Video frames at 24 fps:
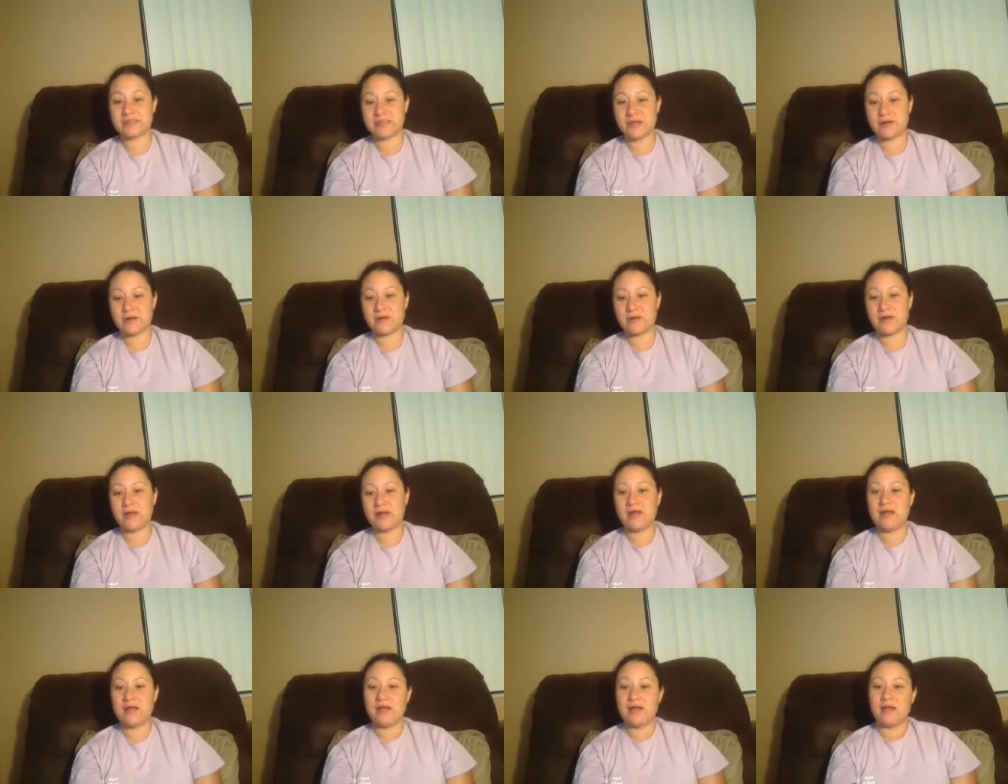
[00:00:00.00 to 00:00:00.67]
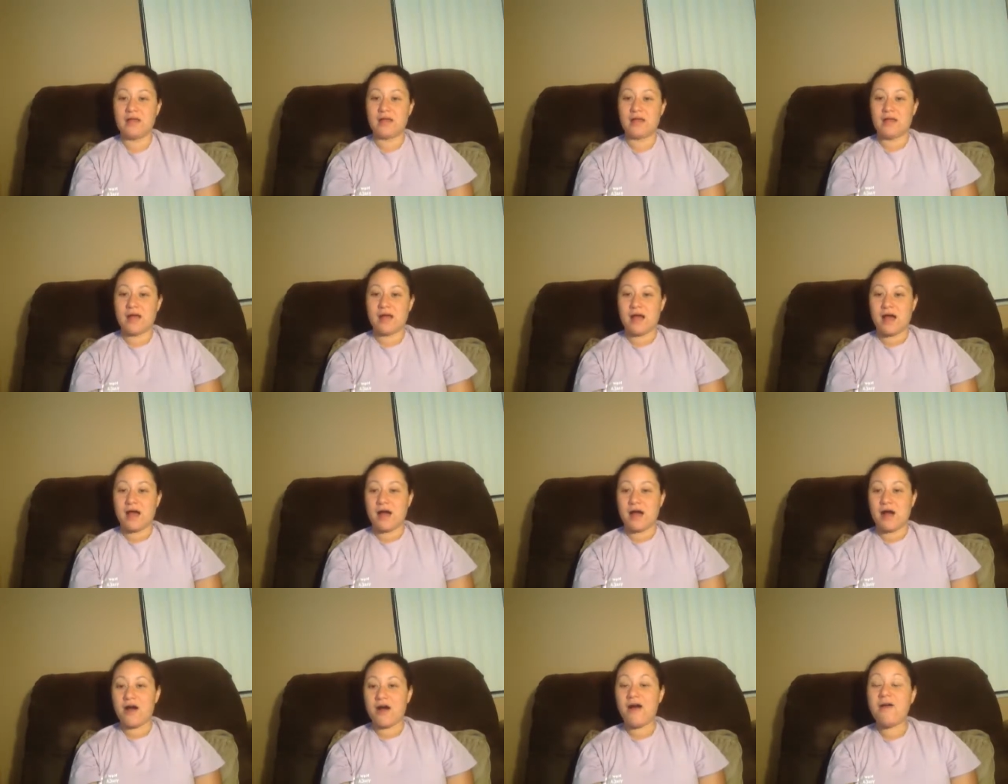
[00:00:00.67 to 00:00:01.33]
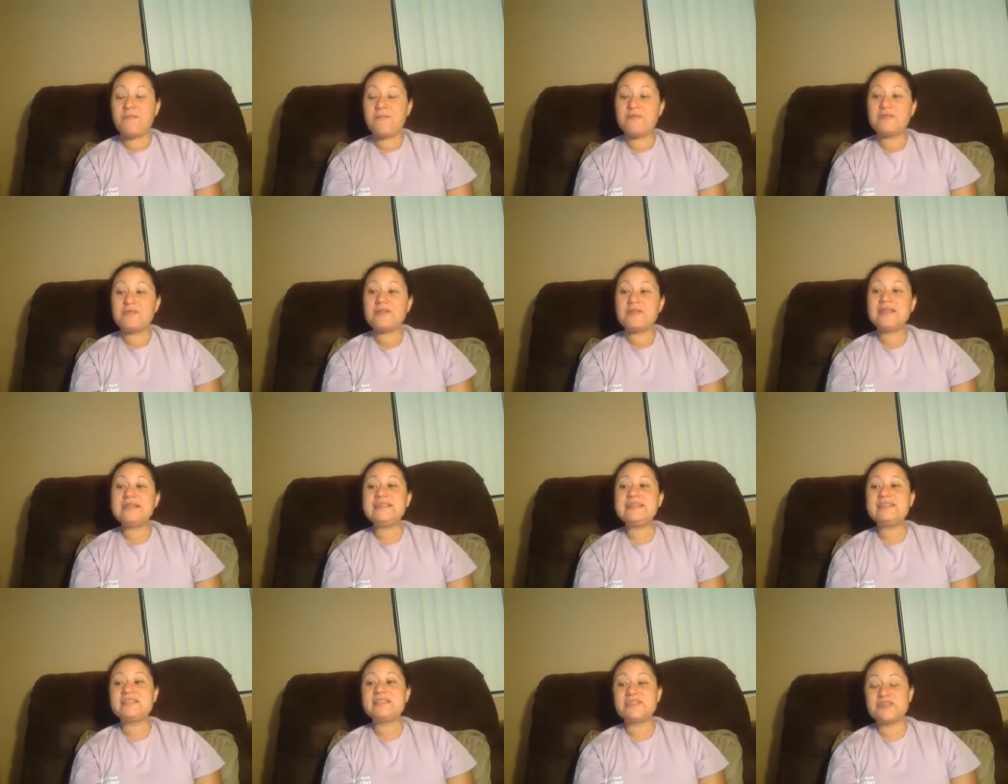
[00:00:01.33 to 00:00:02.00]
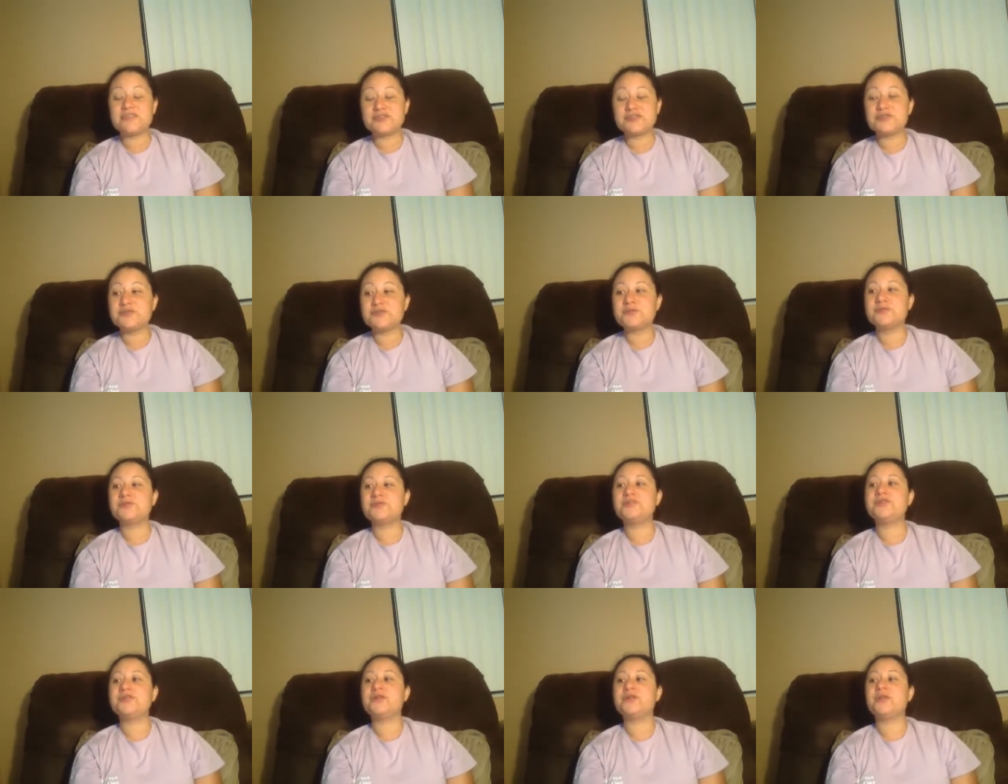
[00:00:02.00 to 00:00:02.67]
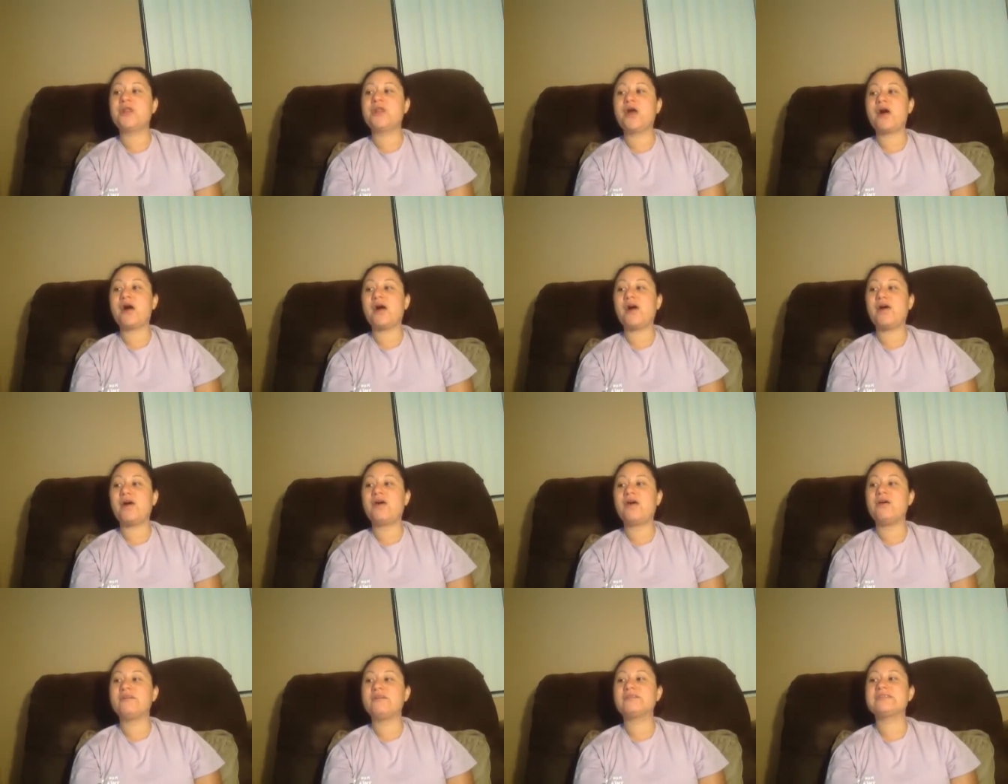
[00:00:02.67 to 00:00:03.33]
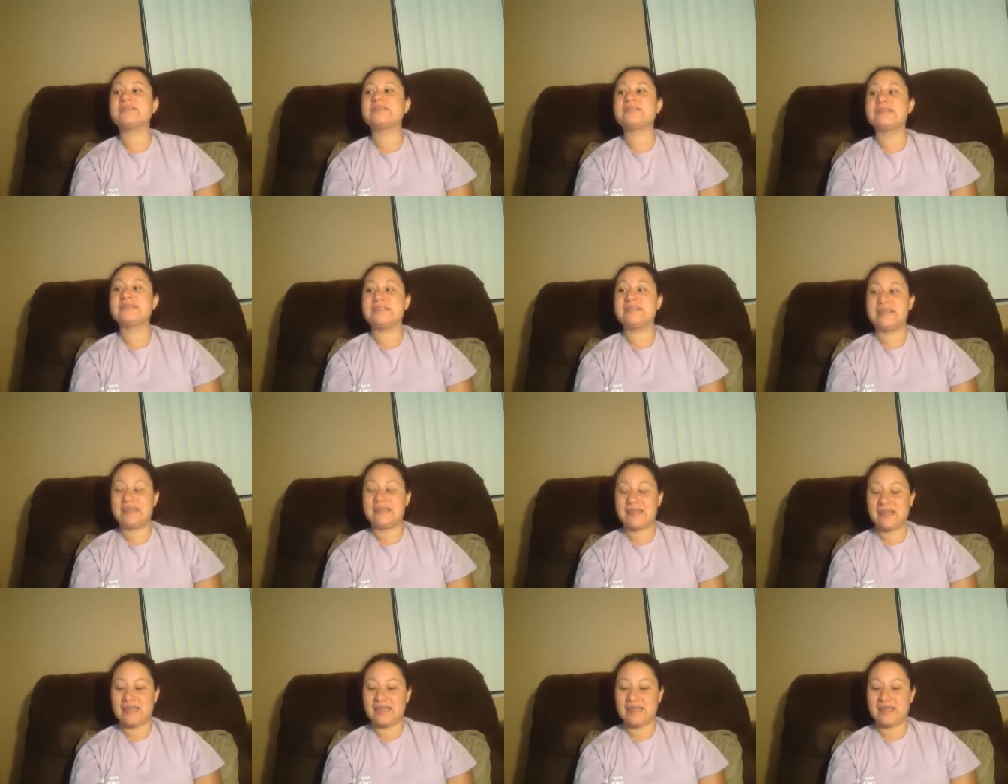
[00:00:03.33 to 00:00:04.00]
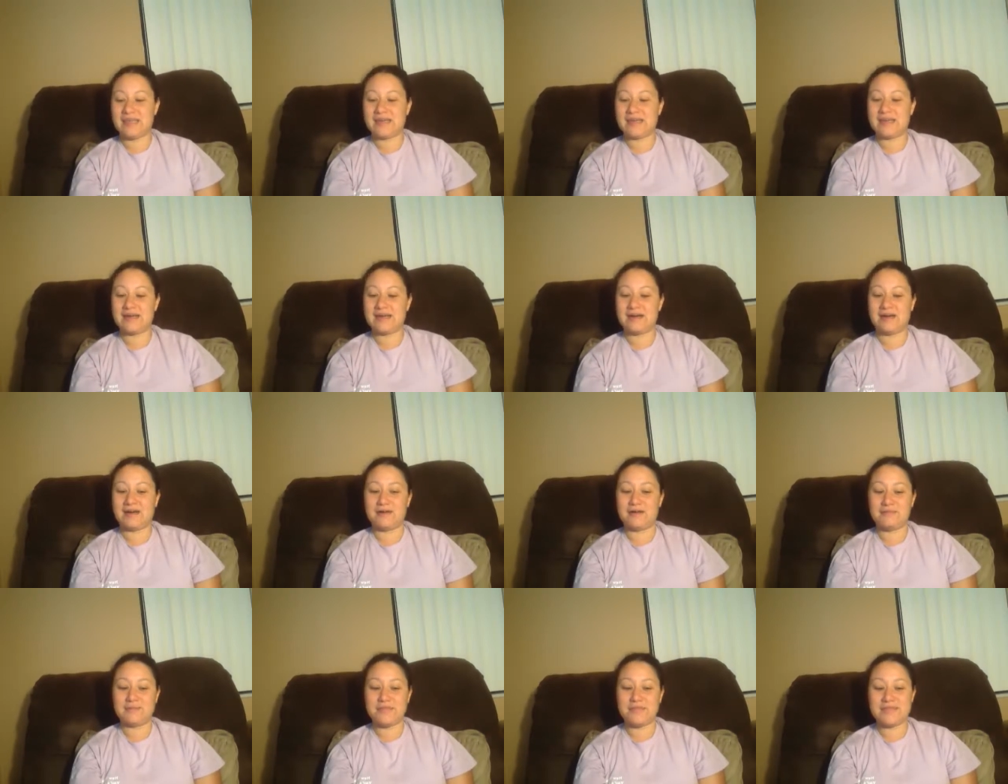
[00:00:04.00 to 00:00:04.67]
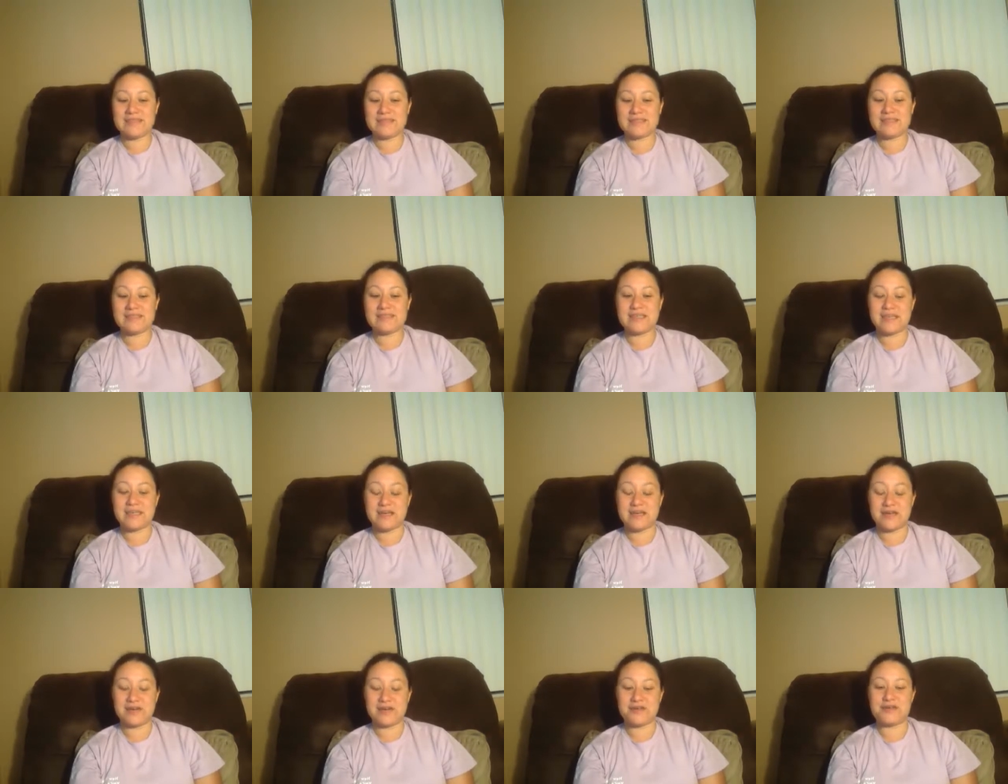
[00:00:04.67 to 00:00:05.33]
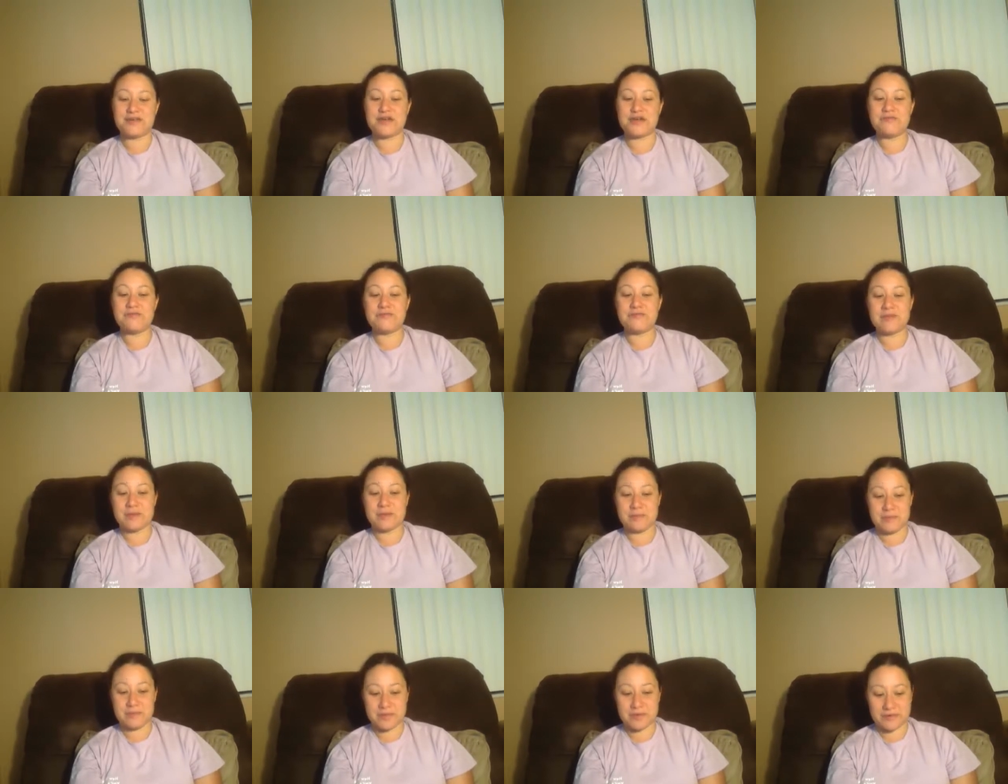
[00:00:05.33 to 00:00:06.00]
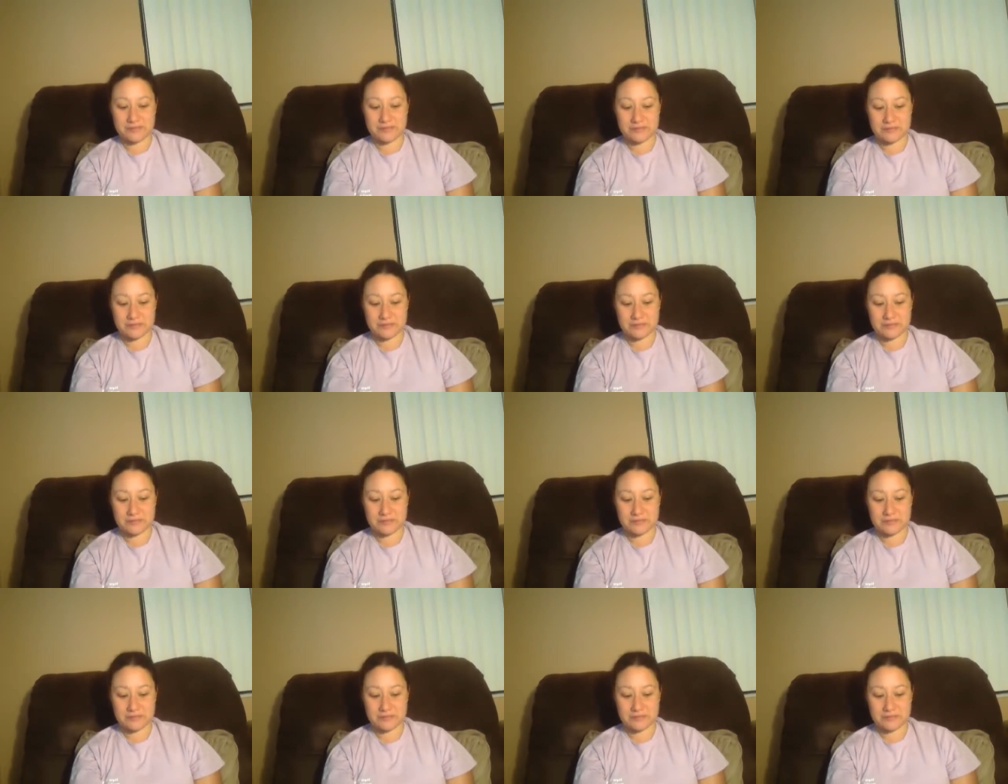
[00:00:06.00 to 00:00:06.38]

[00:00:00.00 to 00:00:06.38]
So hopefully soon you'll all see um, this year in November.